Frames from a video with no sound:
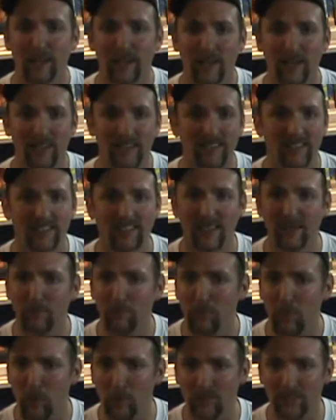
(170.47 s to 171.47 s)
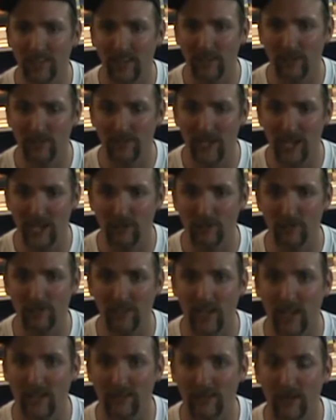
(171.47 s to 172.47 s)
It's just like most of the other tetras
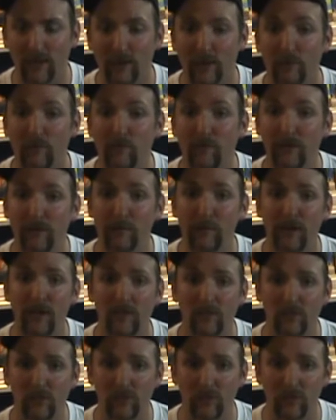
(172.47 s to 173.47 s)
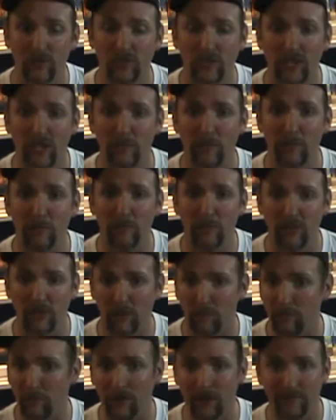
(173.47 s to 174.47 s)
out there. The female is just going to be
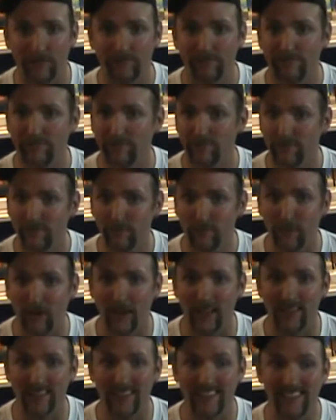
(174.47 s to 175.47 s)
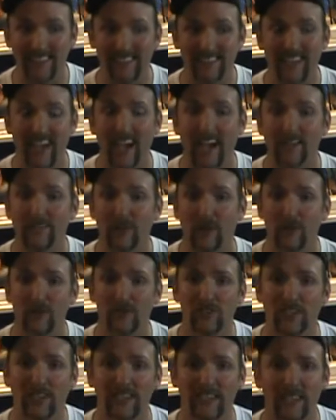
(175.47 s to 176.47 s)
plumper, but these guys are
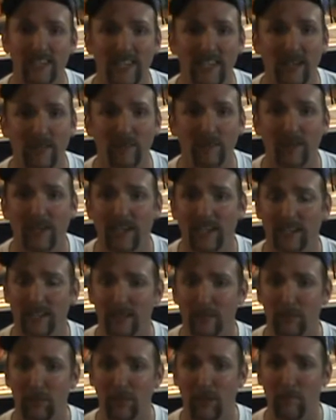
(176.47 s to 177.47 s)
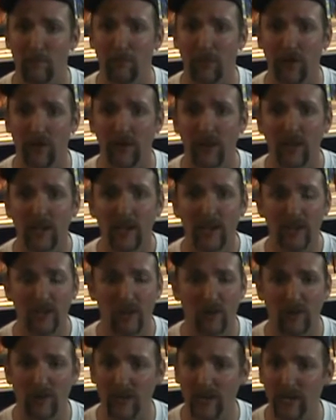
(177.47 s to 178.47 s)
significantly plumper.
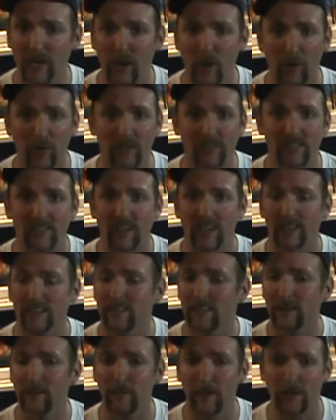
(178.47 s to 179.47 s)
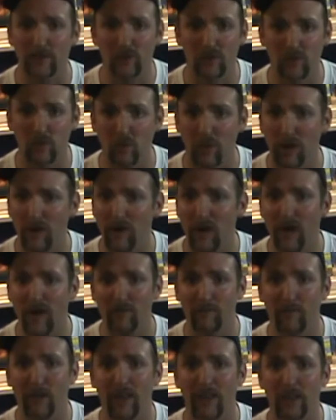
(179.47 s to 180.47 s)
You're going to notice it. It's going to be a squared
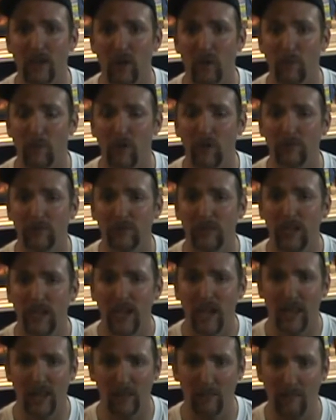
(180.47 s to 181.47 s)
off belly almost, and the